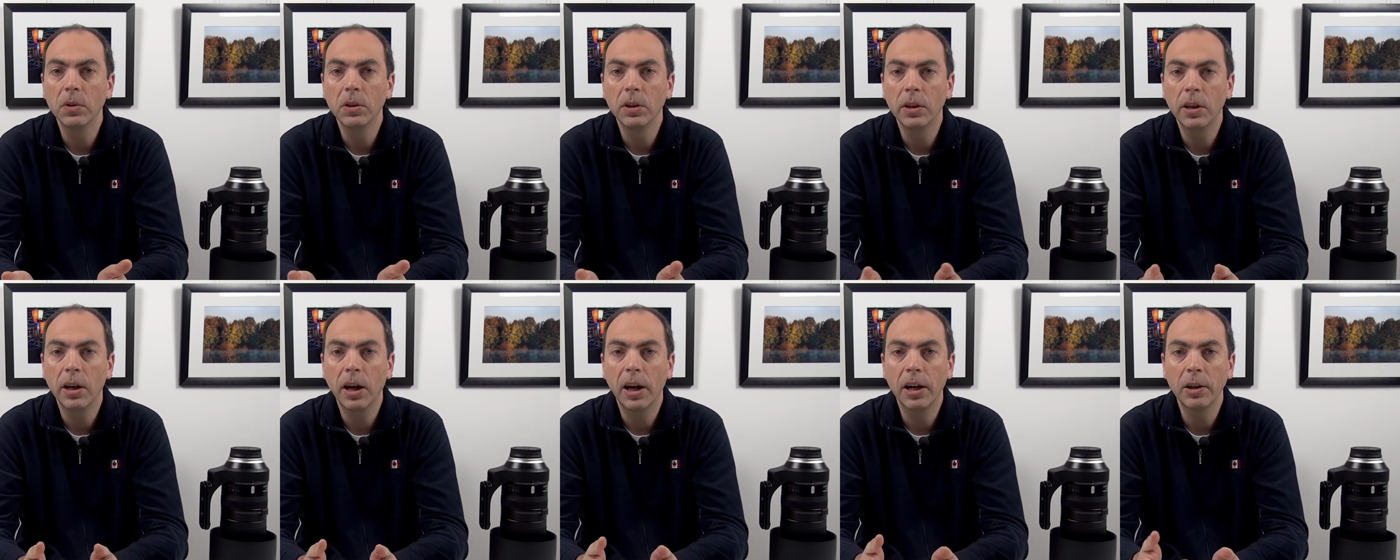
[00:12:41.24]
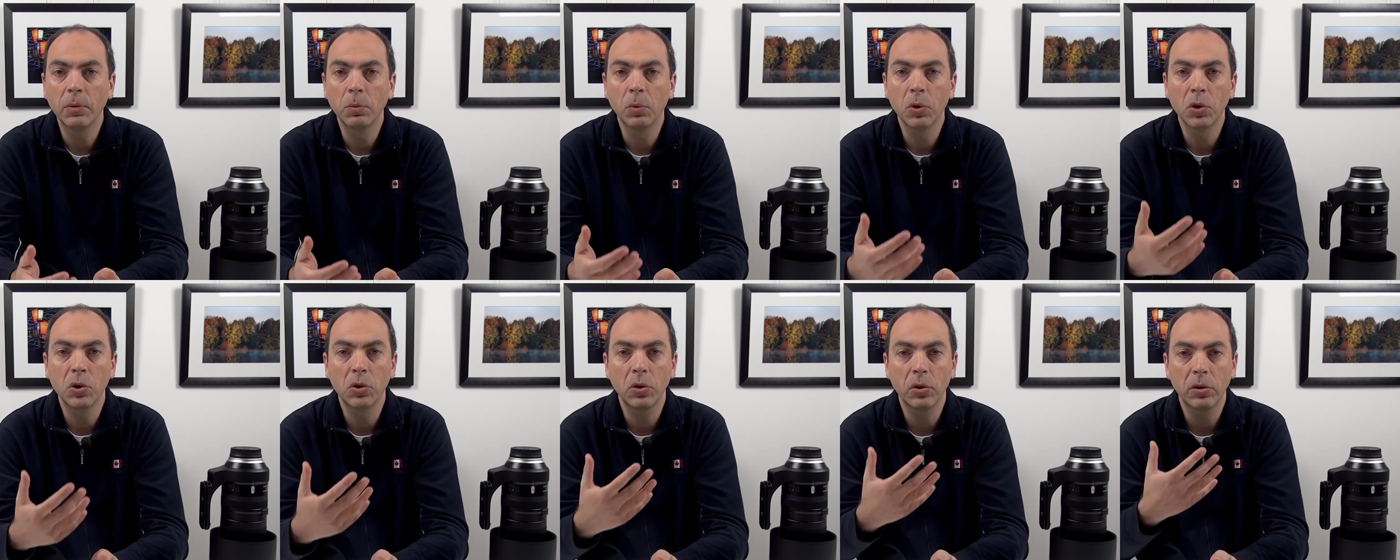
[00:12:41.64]
light
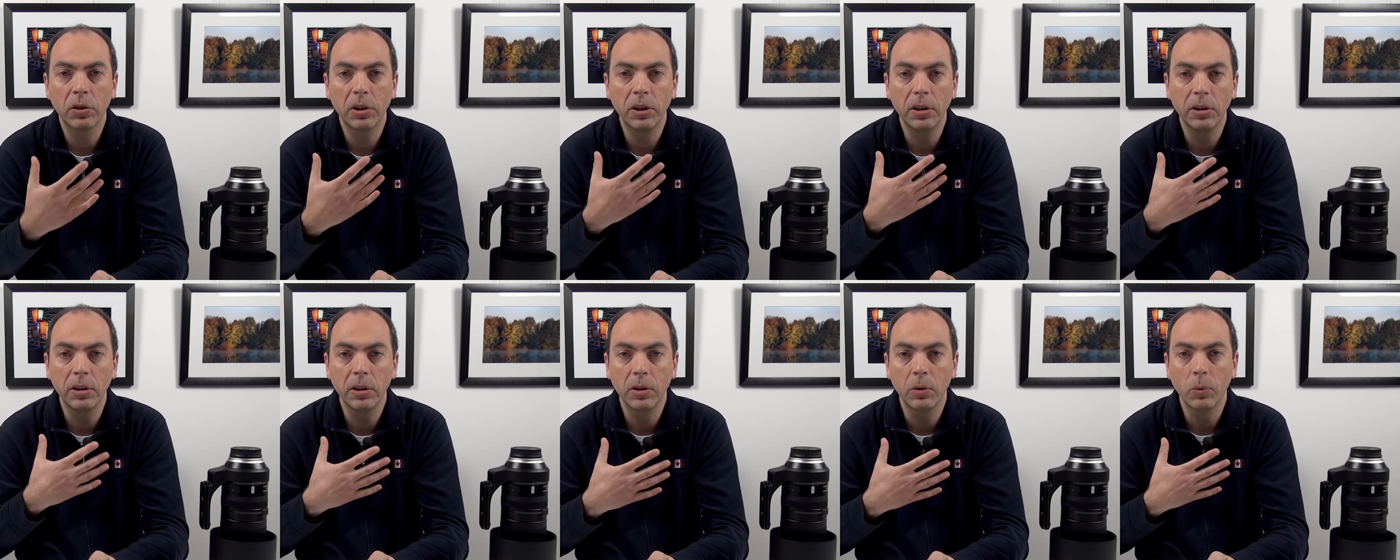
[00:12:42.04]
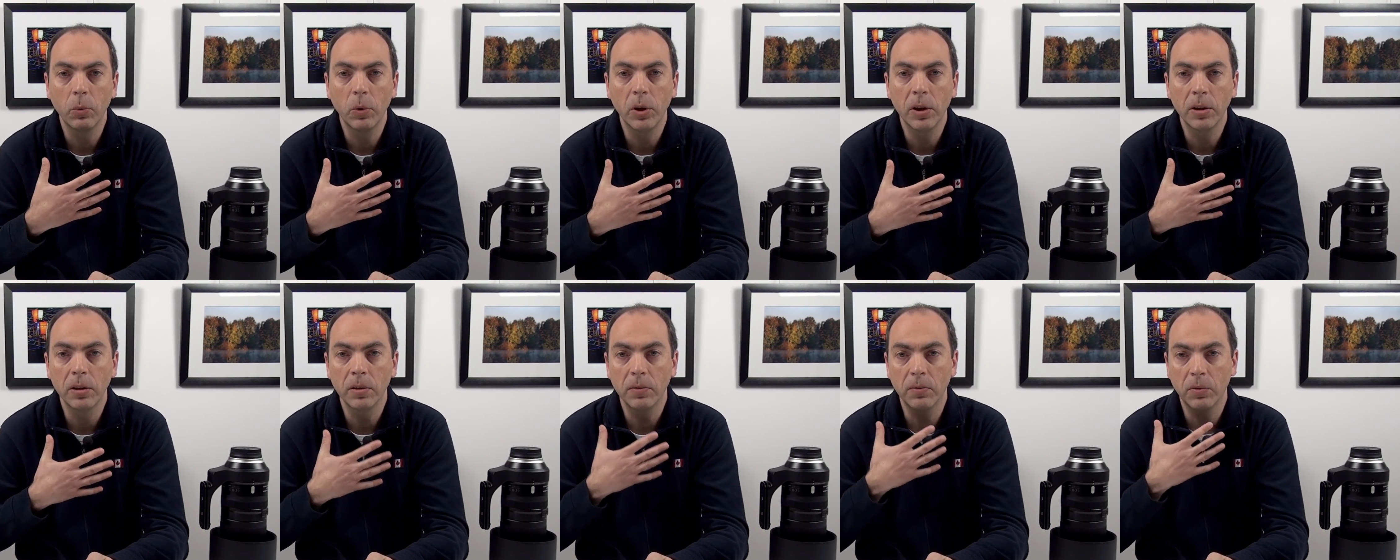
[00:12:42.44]
was not hitting
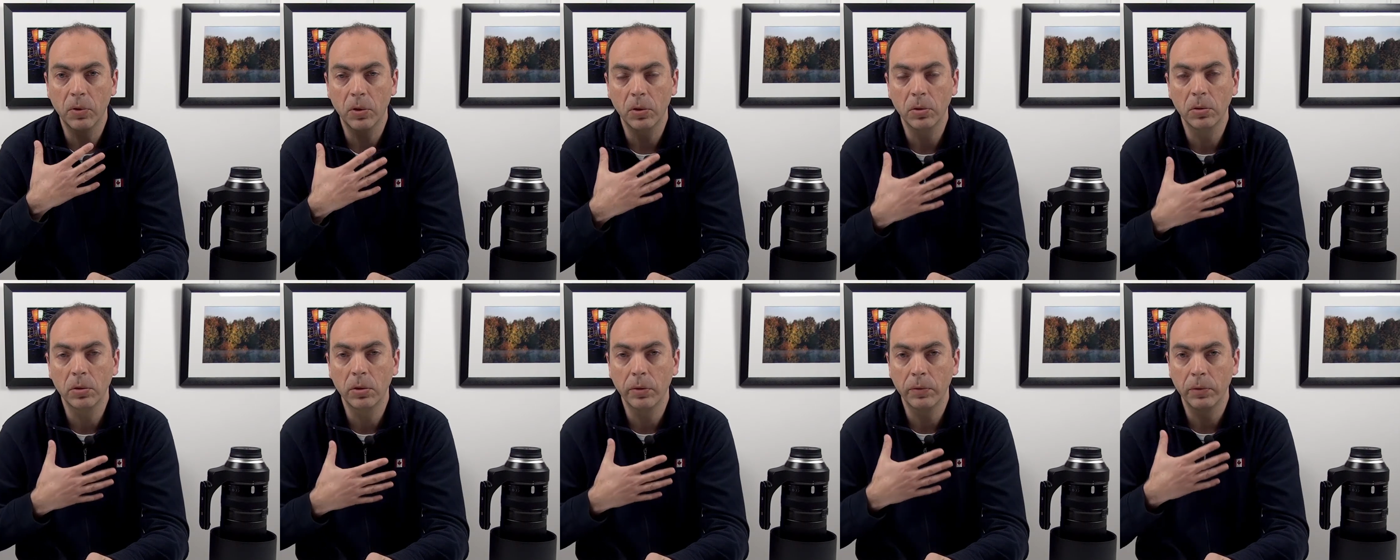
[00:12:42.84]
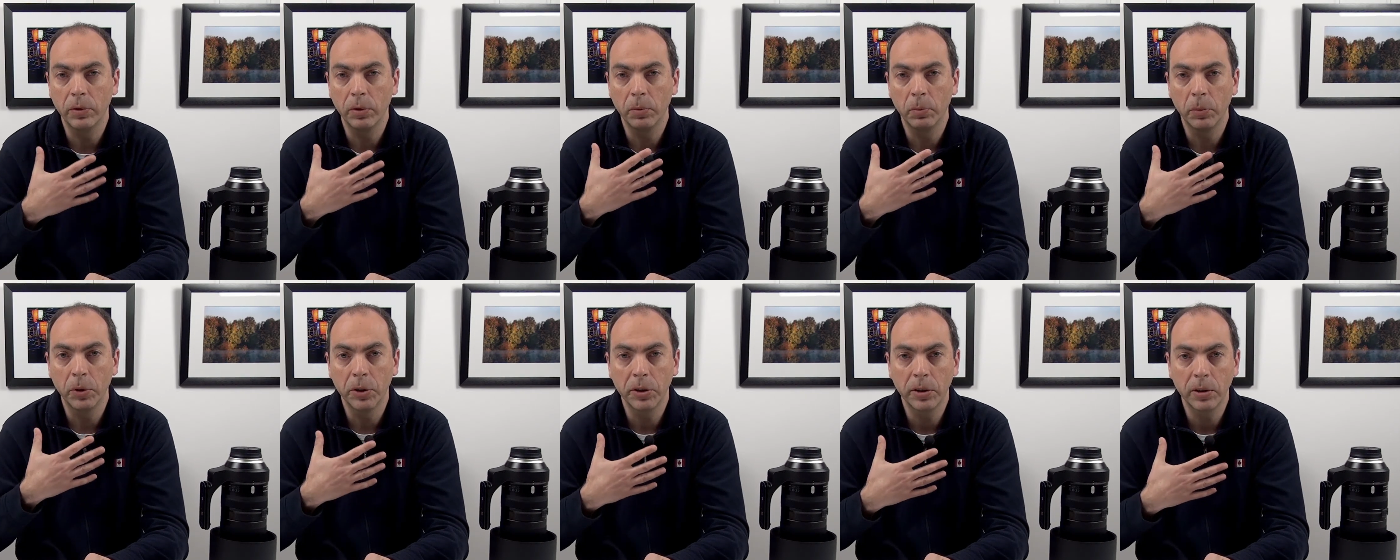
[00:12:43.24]
well the front of the
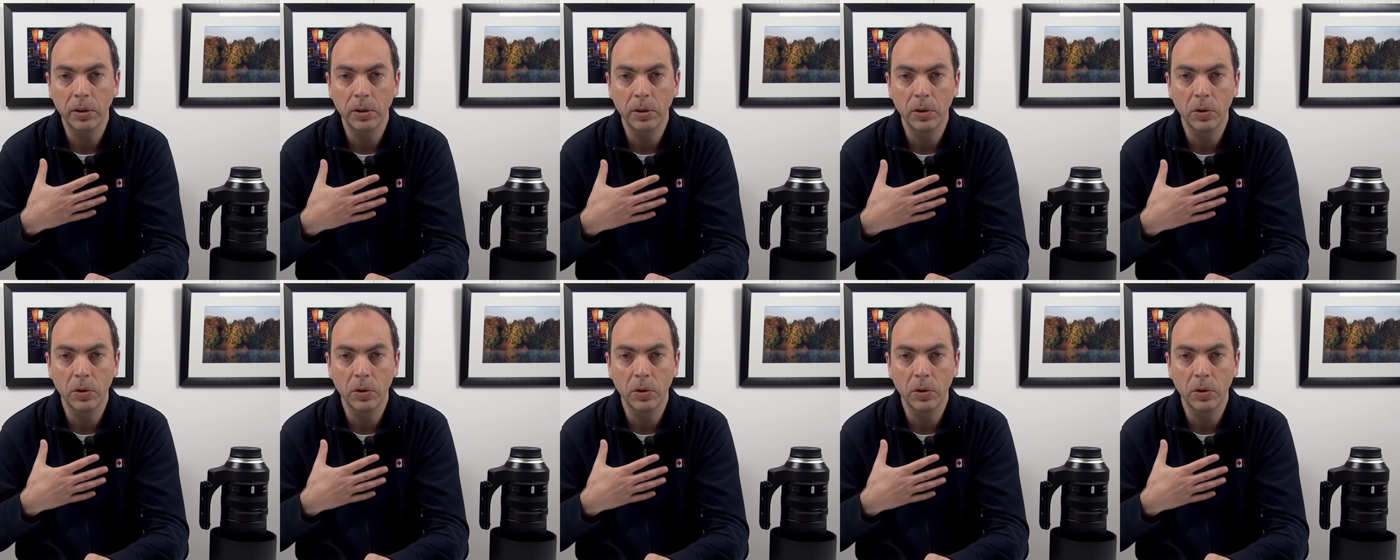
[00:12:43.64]
bird,